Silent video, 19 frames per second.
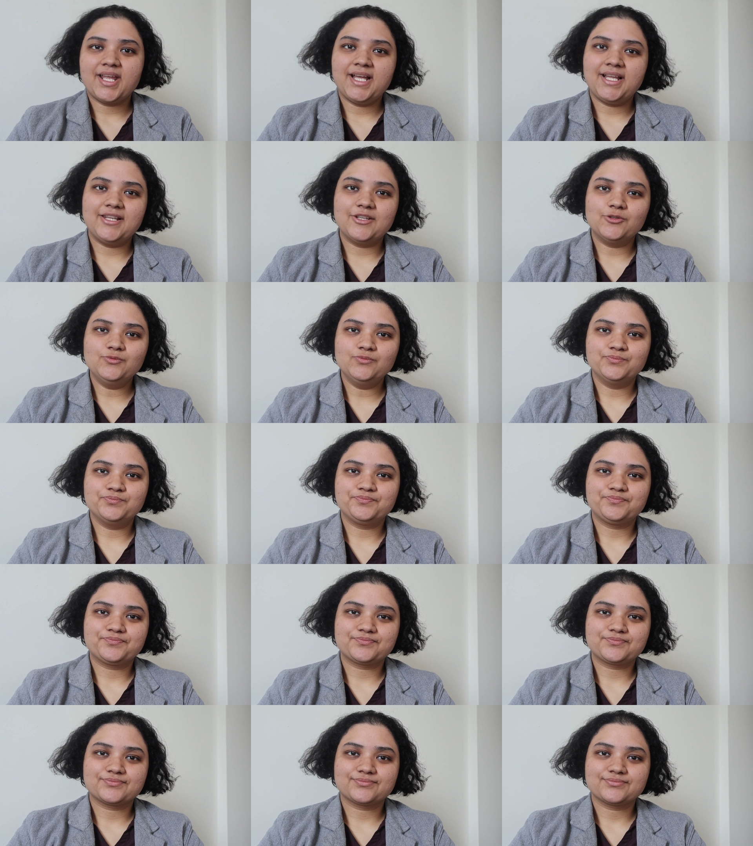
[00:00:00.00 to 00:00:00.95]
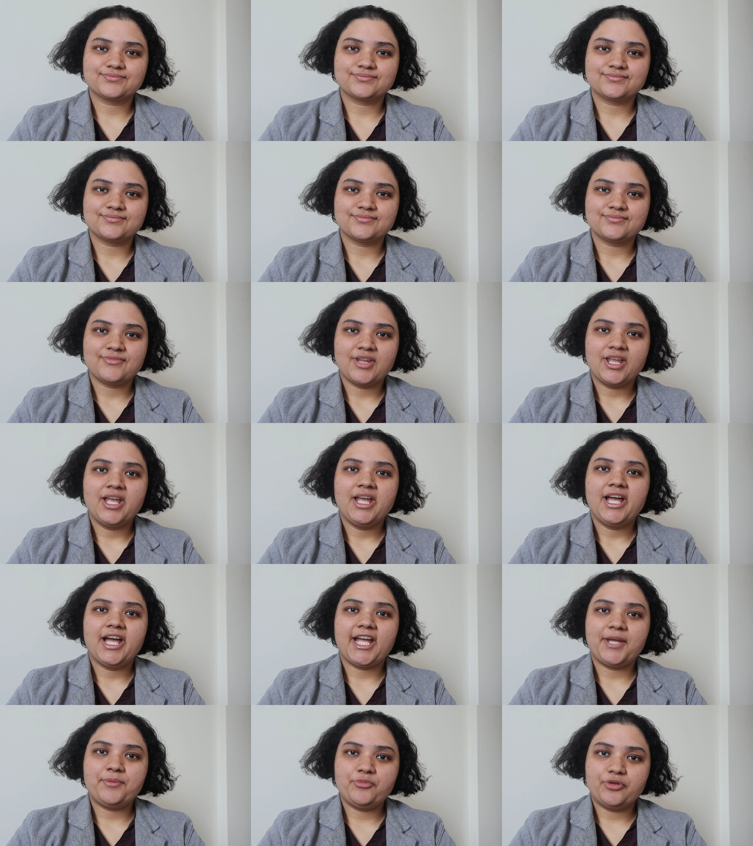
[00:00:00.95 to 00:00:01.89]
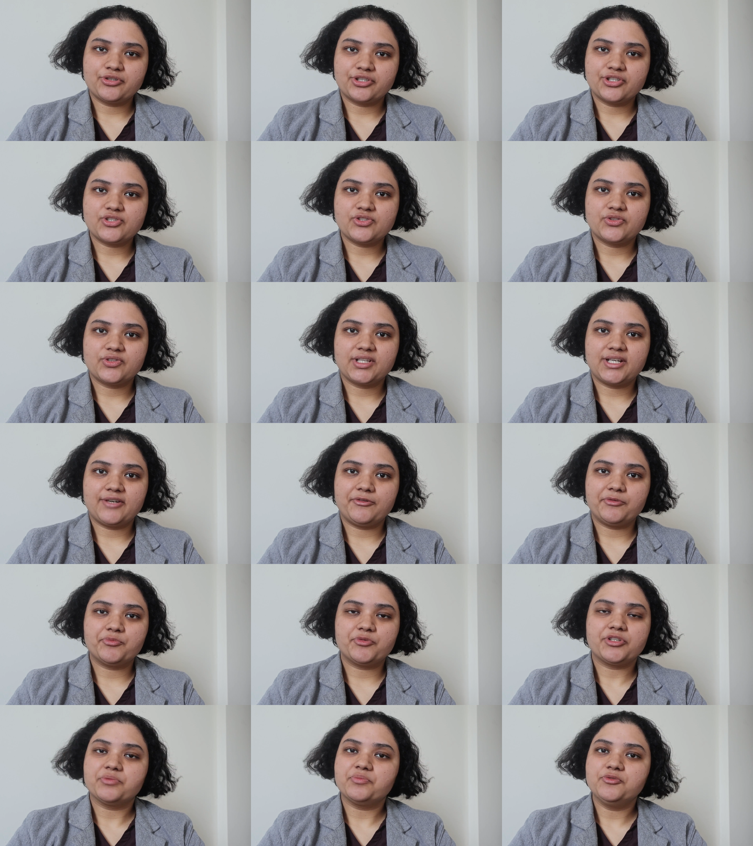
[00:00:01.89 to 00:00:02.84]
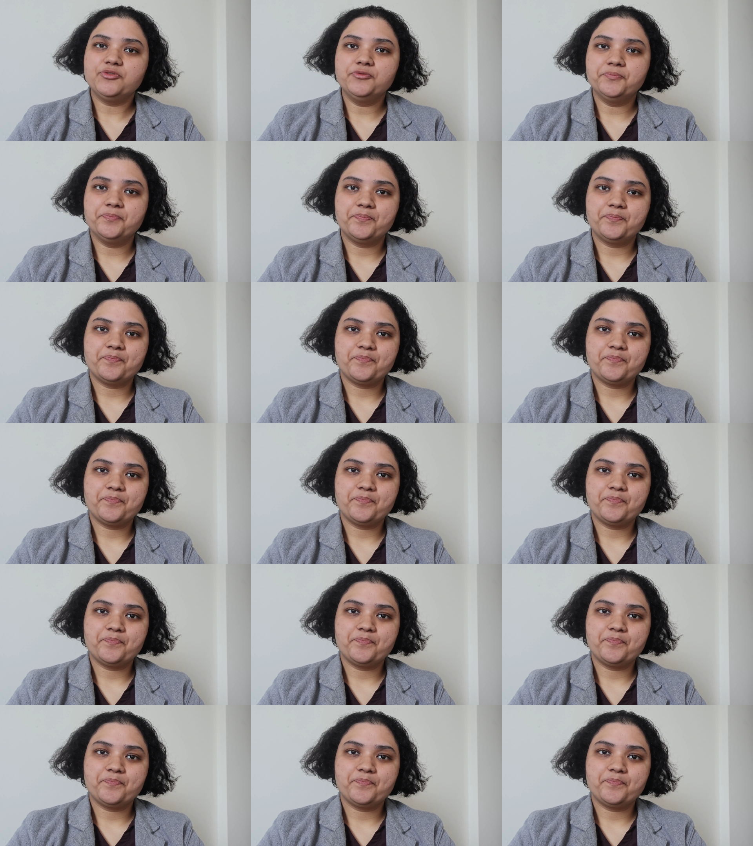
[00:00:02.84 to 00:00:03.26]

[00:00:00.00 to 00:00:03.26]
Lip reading: Hello, I am Dr. Sruthi Kavipurapu.